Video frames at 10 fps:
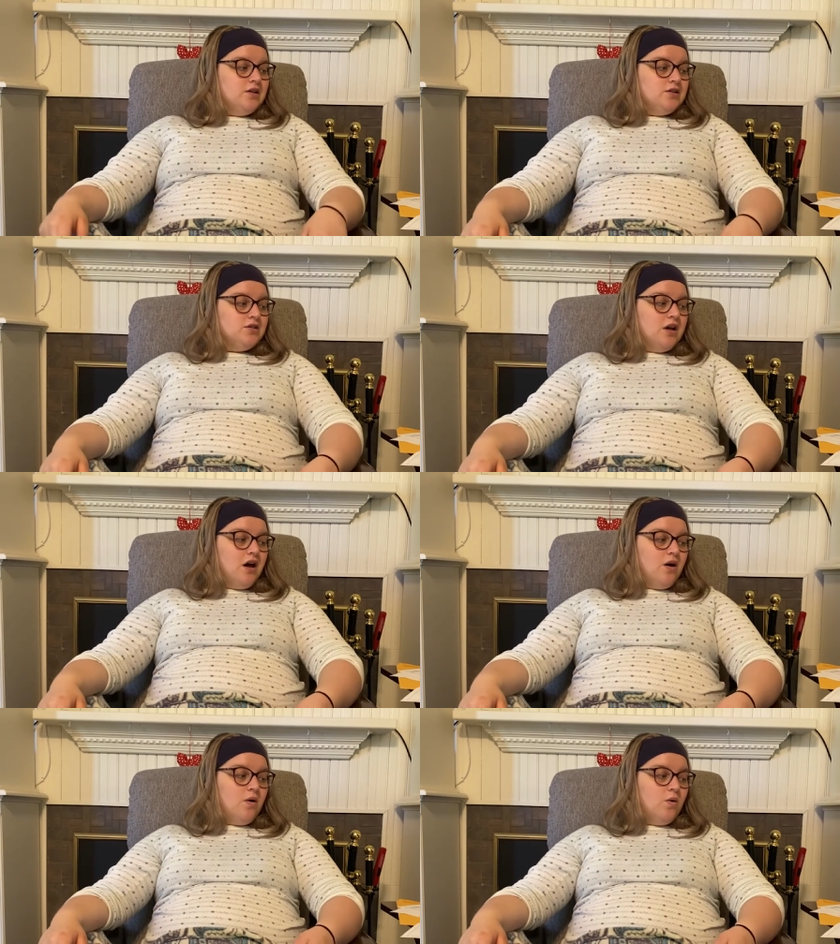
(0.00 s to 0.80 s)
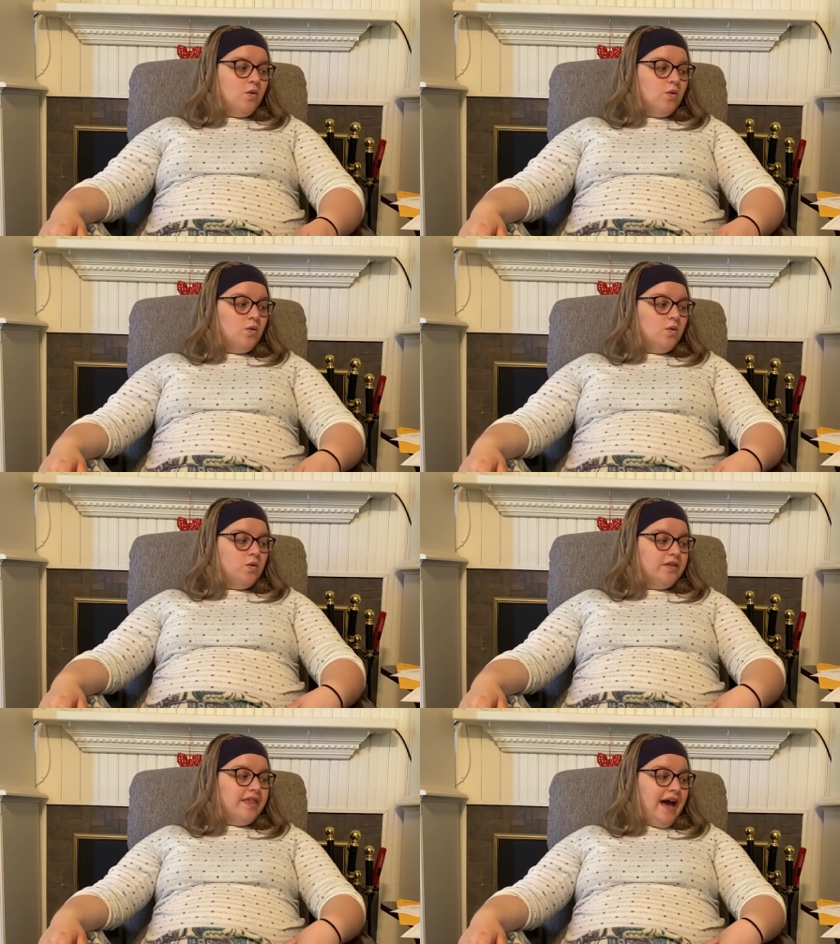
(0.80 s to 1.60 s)

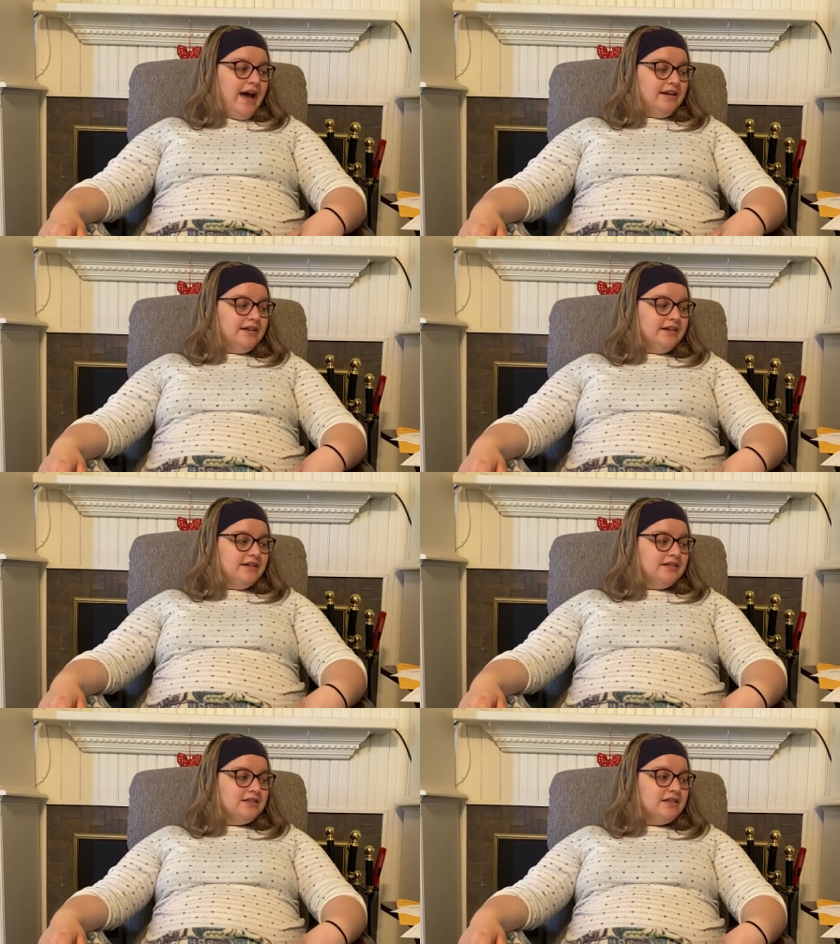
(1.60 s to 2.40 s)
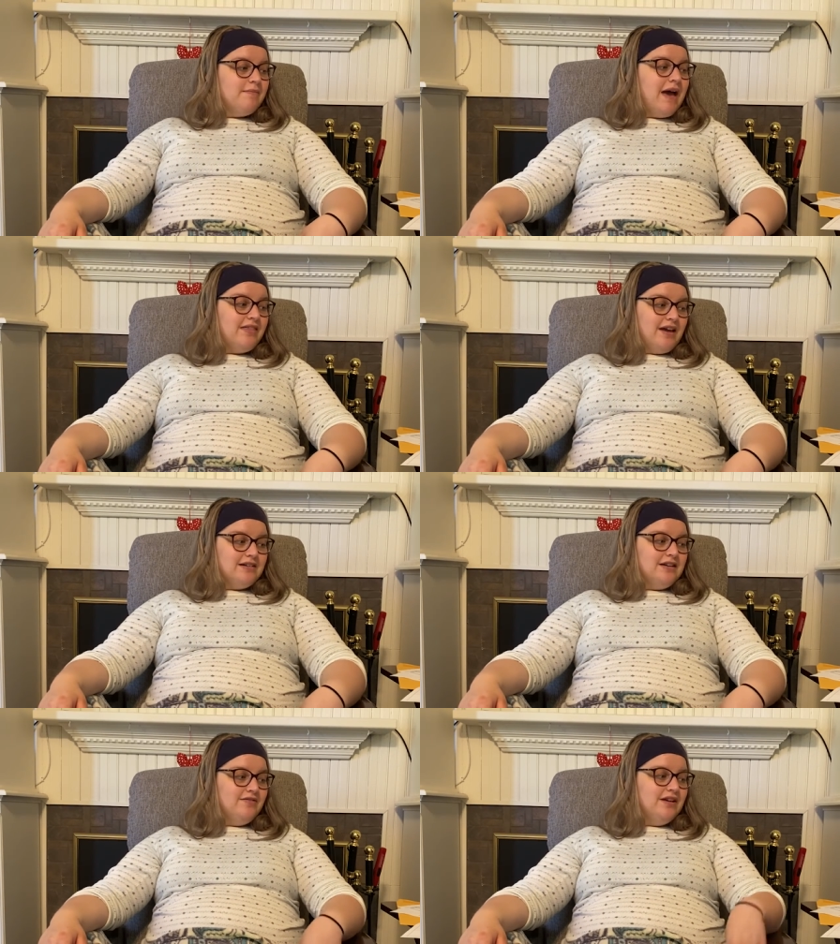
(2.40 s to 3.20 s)
so that is the math
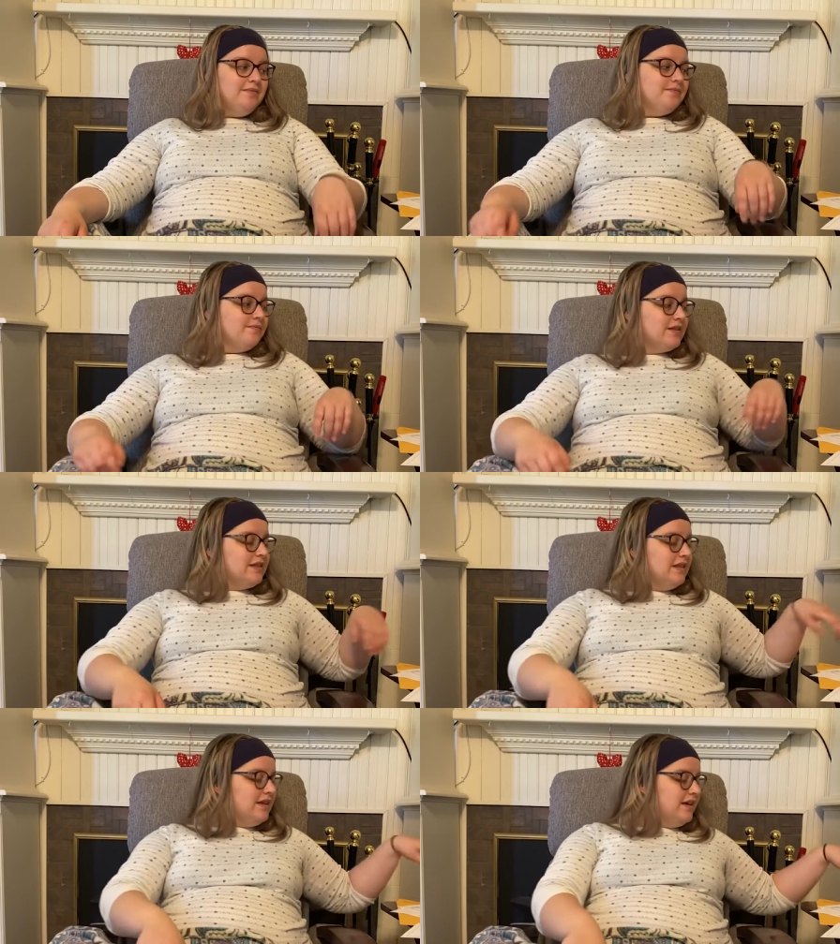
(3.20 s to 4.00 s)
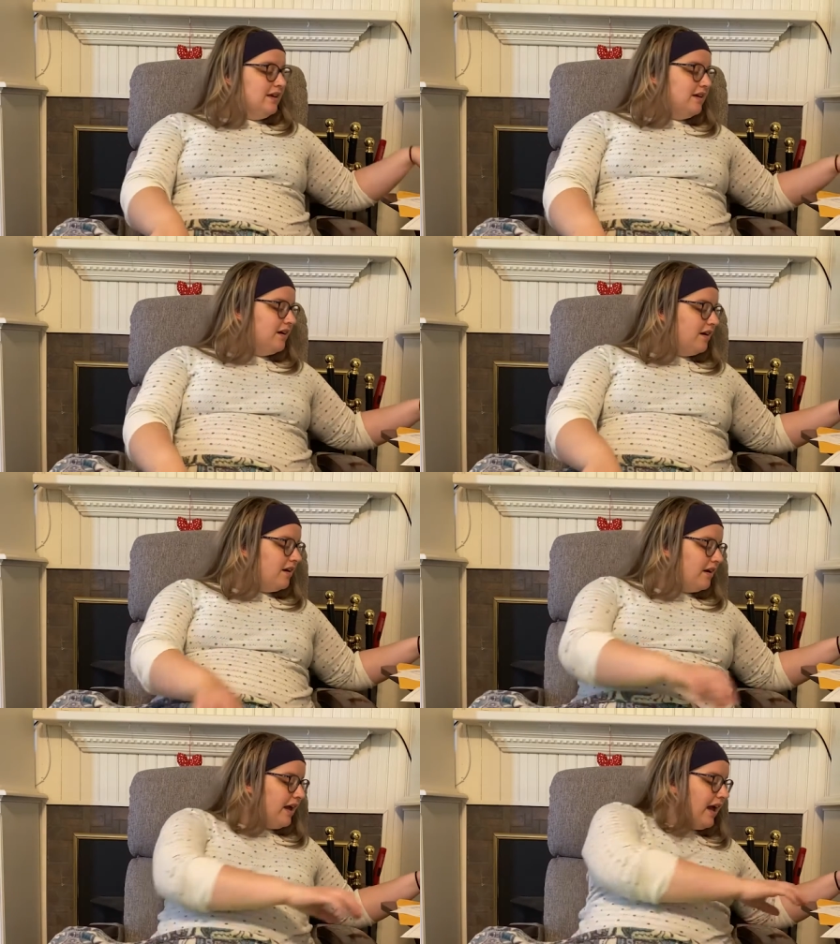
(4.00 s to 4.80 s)
activity. The
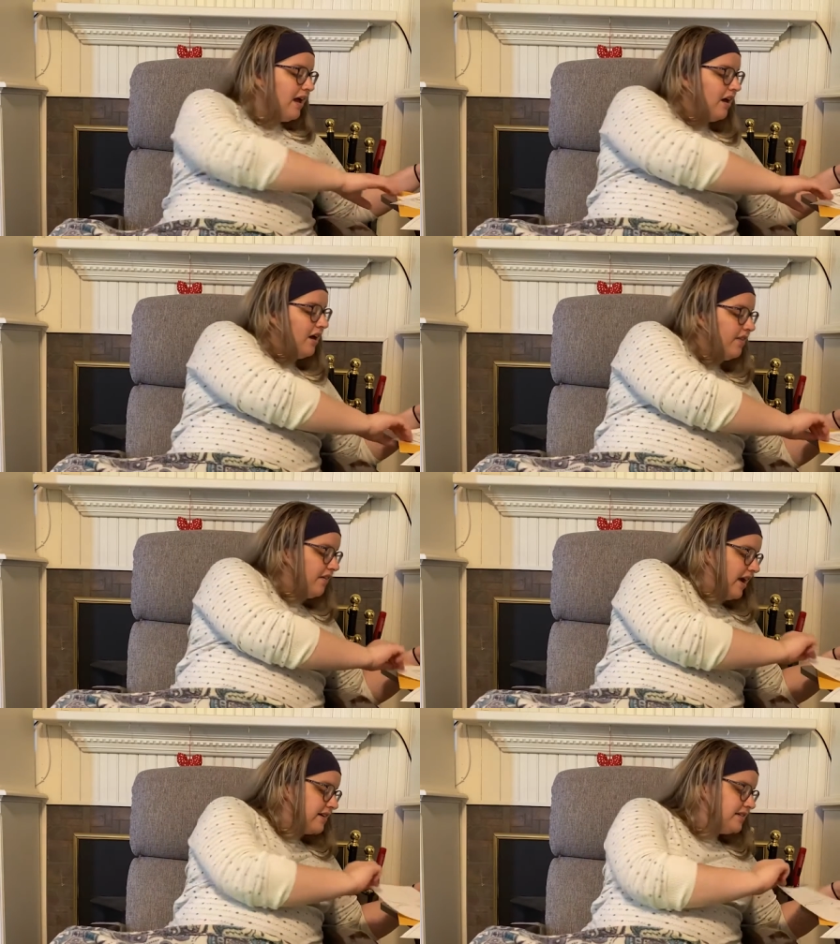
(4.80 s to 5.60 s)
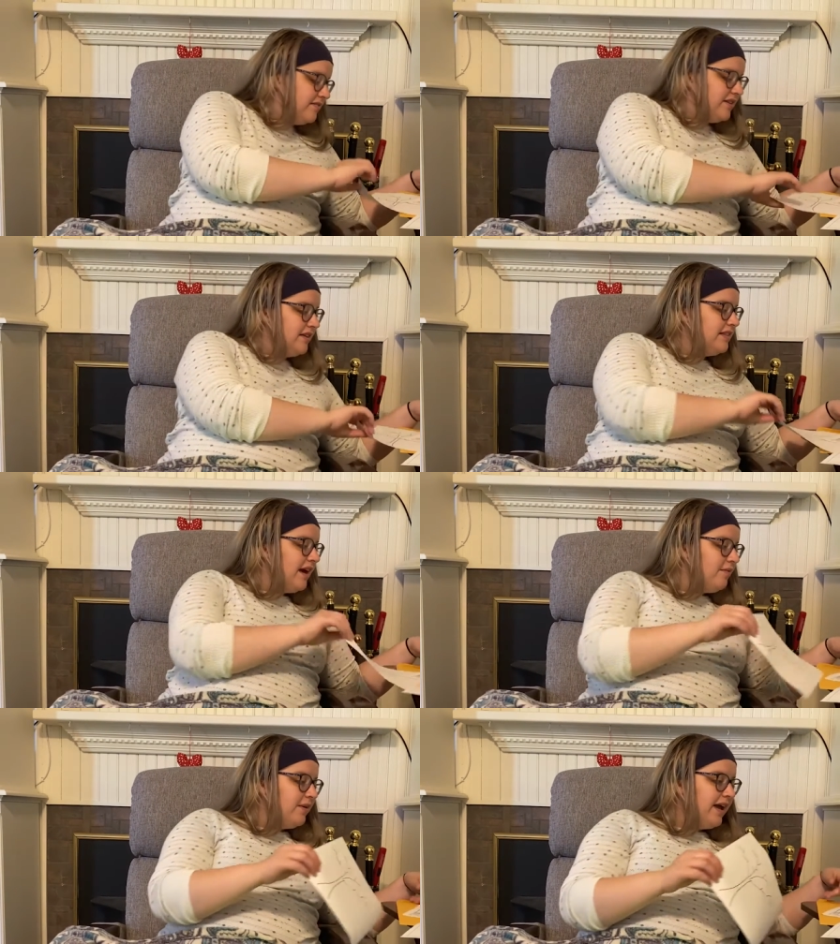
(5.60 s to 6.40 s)
other activity
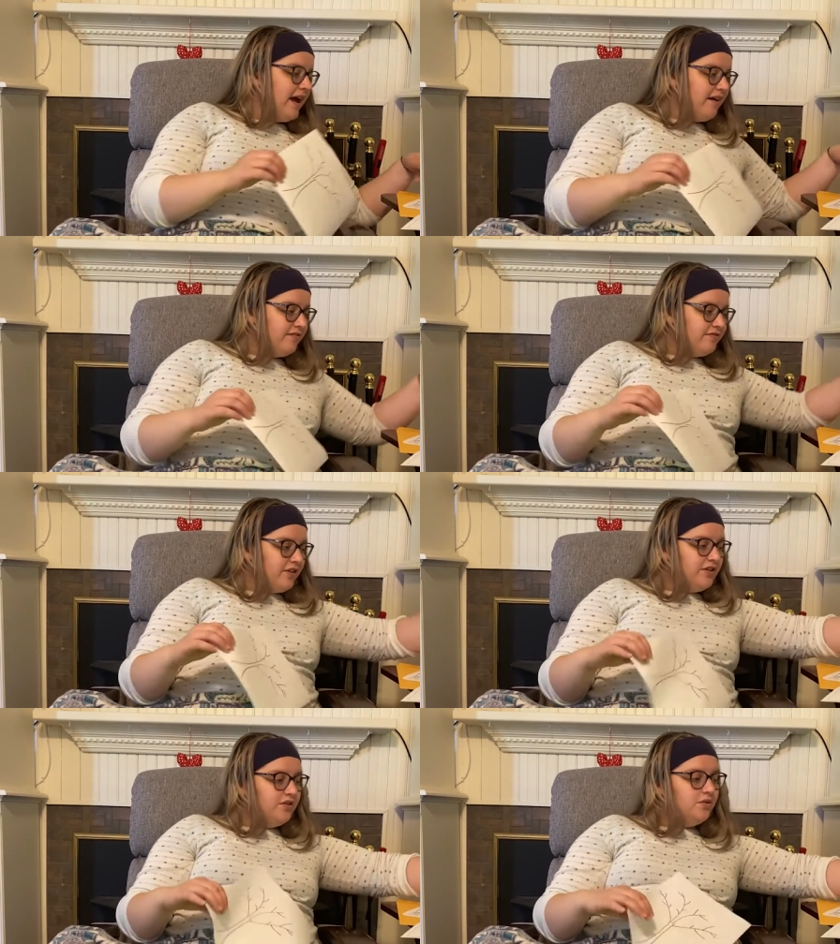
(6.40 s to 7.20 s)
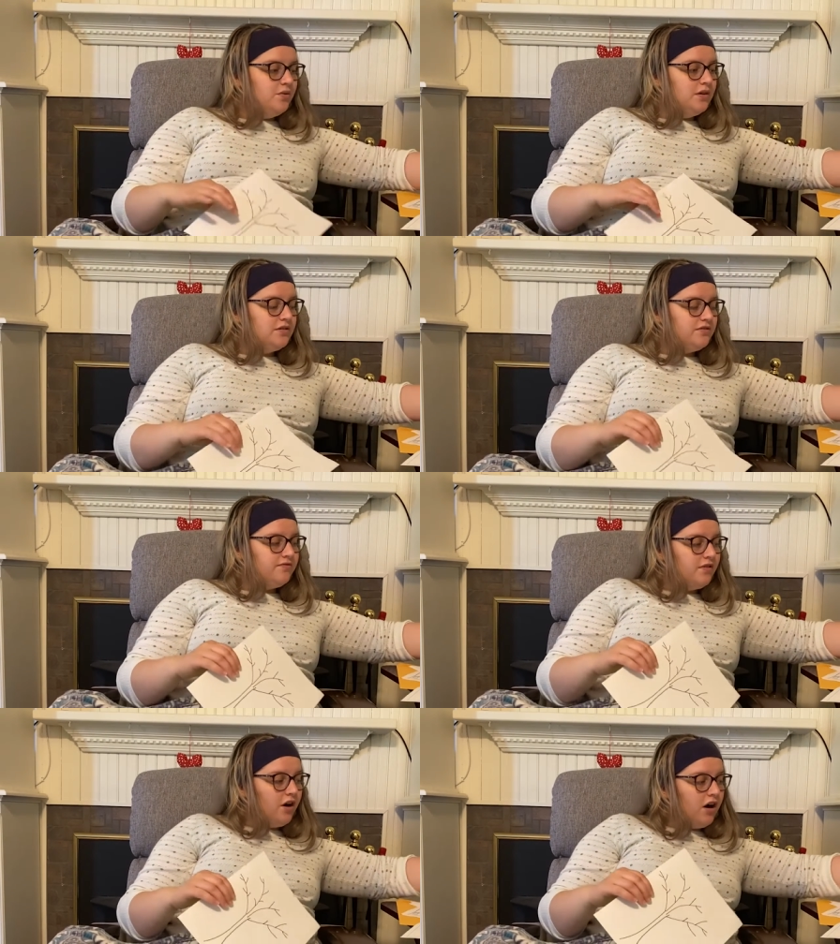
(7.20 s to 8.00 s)
that we have for you
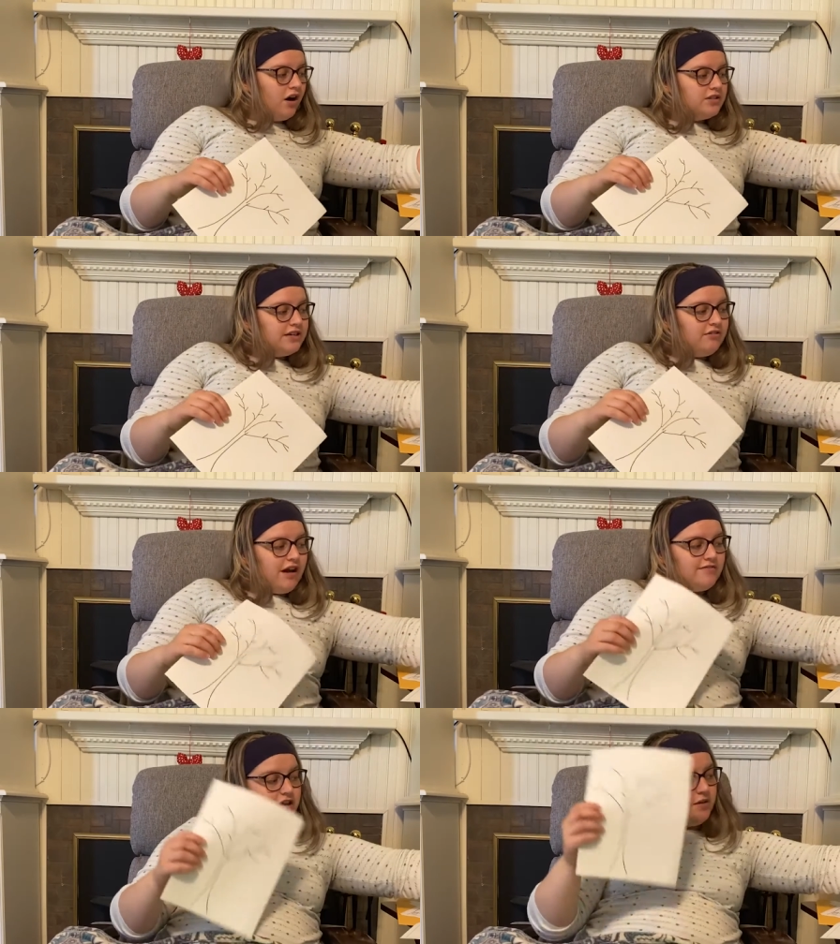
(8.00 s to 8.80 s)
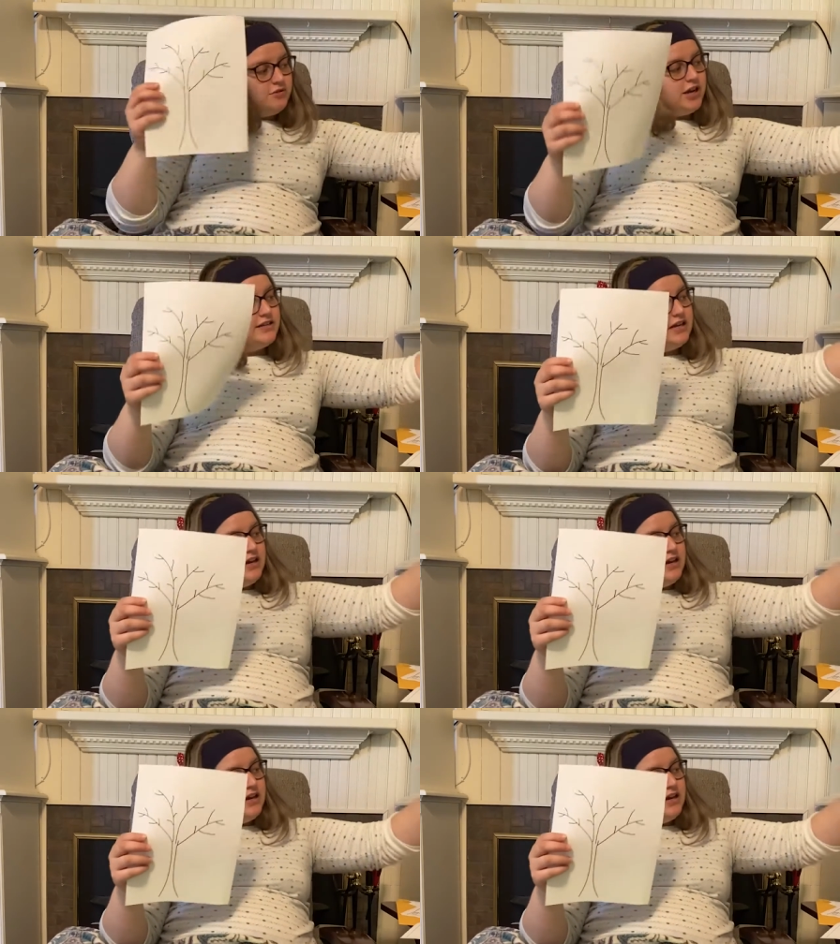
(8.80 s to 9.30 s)
for our arts and crafts object